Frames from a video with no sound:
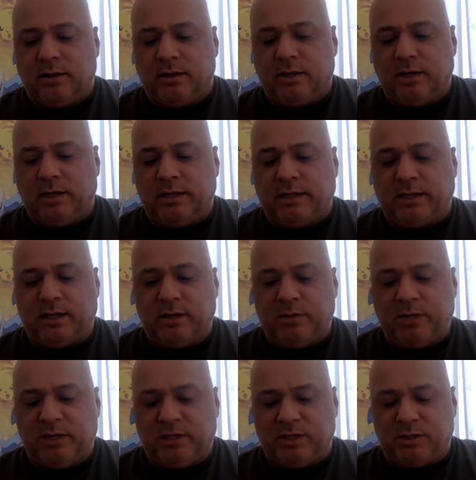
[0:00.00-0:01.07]
is it going to
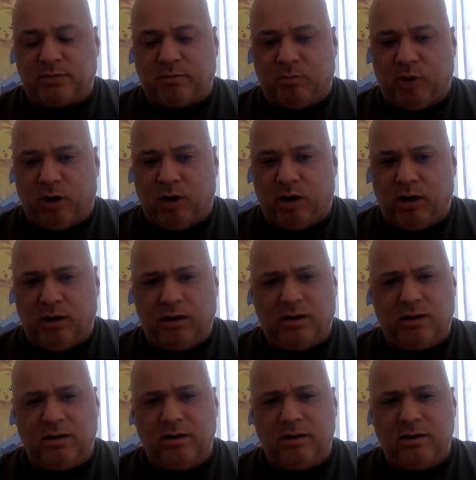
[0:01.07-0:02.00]
be small?